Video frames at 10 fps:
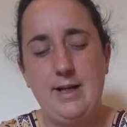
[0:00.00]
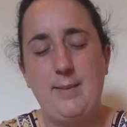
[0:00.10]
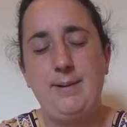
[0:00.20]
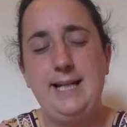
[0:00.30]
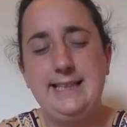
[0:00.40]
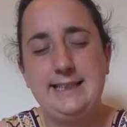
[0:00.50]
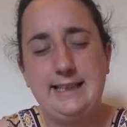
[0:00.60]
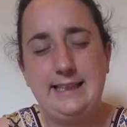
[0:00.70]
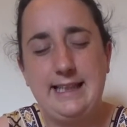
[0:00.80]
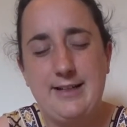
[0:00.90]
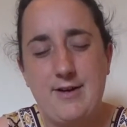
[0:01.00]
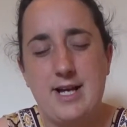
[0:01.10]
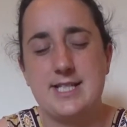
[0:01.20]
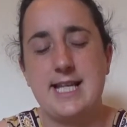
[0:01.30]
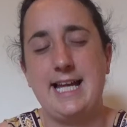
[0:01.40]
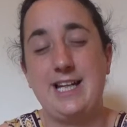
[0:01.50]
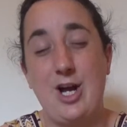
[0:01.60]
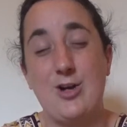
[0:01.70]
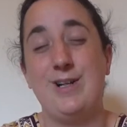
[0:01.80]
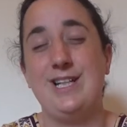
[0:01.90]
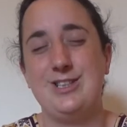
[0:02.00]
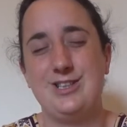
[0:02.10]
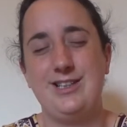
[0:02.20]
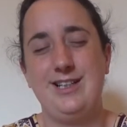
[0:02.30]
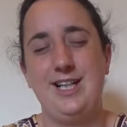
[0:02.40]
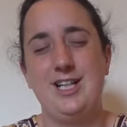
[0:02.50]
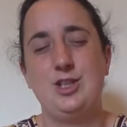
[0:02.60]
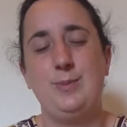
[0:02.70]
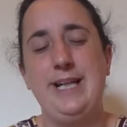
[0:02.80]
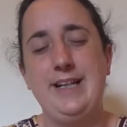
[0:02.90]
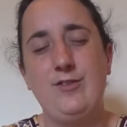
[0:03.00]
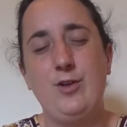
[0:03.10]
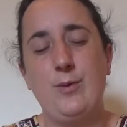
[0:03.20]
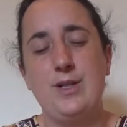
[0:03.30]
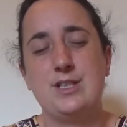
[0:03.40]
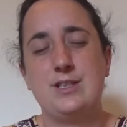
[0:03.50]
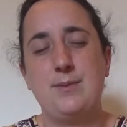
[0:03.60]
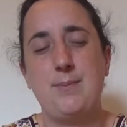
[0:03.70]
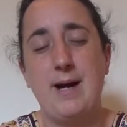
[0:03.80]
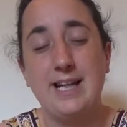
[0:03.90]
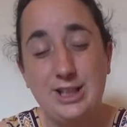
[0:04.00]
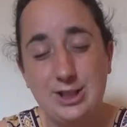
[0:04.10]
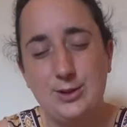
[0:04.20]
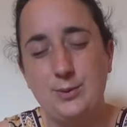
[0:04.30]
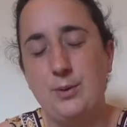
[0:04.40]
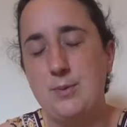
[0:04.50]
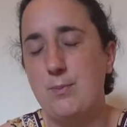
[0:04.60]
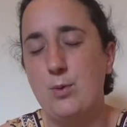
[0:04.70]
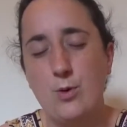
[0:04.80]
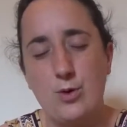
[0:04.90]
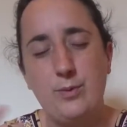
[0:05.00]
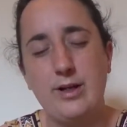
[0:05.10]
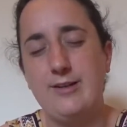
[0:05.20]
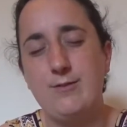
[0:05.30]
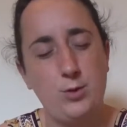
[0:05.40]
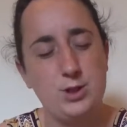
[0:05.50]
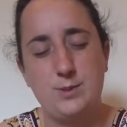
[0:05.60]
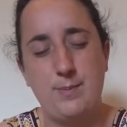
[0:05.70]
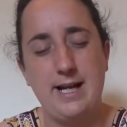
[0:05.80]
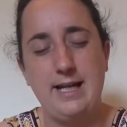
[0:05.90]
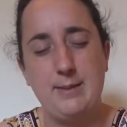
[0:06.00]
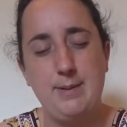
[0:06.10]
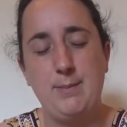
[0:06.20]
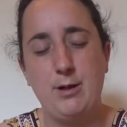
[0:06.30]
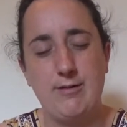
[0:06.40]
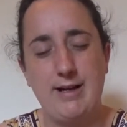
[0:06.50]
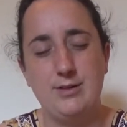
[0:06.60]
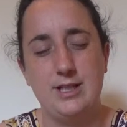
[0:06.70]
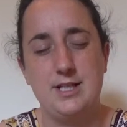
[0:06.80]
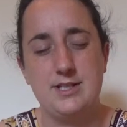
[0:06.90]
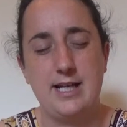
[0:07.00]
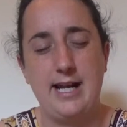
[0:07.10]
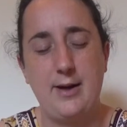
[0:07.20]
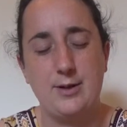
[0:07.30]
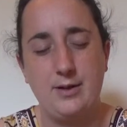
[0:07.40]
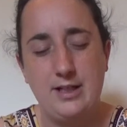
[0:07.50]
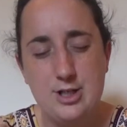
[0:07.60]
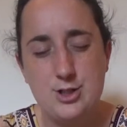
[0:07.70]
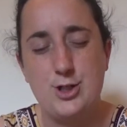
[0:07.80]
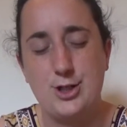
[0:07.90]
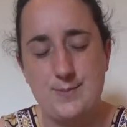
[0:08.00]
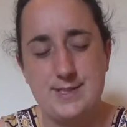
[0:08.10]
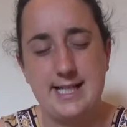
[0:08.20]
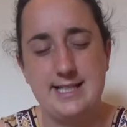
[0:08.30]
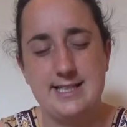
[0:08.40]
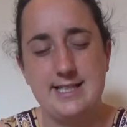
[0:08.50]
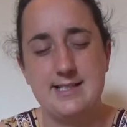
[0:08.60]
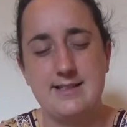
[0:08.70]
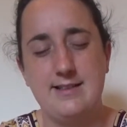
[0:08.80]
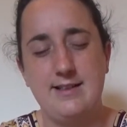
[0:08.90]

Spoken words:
Please give us that courage to be influenced by you more than we are influenced by the people around us and our circumstances.